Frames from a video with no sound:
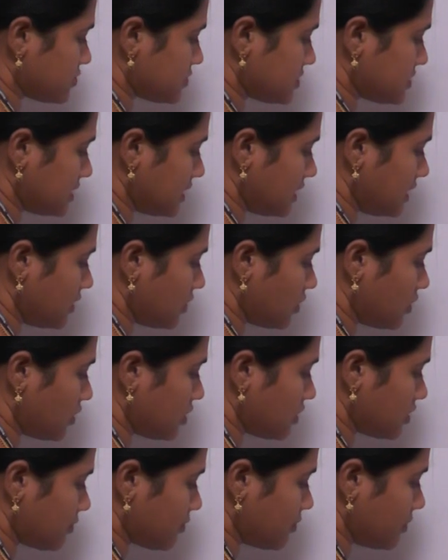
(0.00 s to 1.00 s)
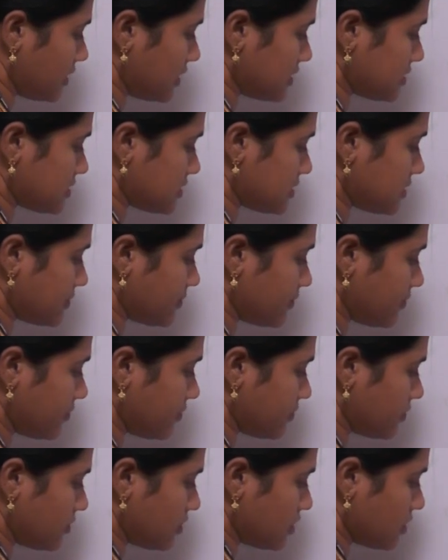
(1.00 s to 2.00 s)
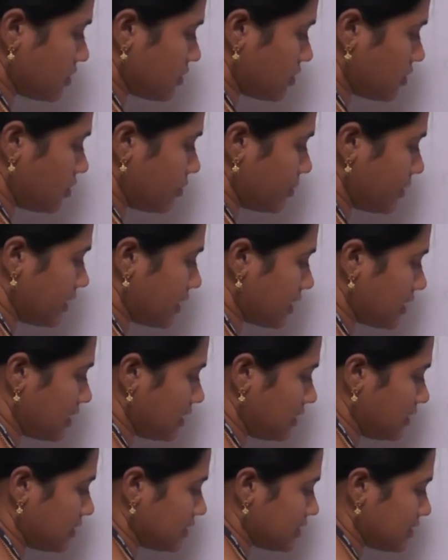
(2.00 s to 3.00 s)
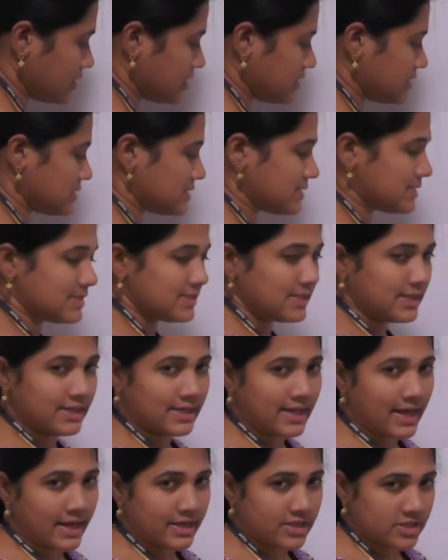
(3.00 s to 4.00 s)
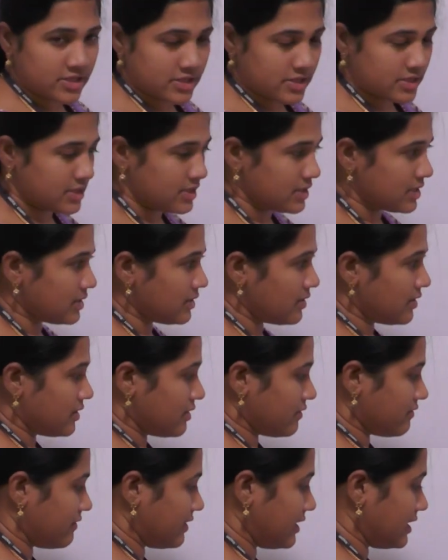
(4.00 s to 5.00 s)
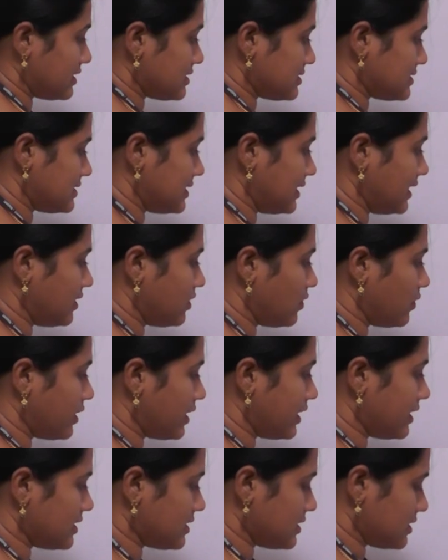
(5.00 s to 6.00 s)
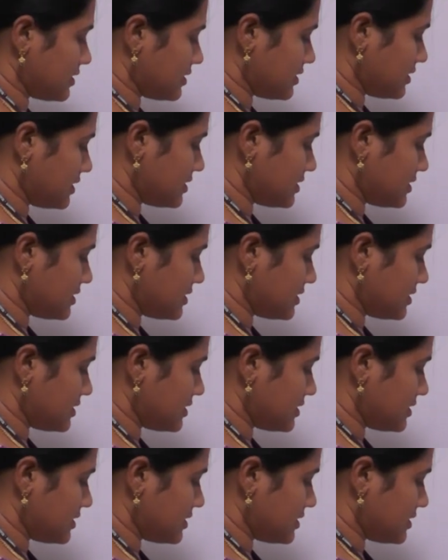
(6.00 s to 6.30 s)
to C naught plus omega C dash, where C naught and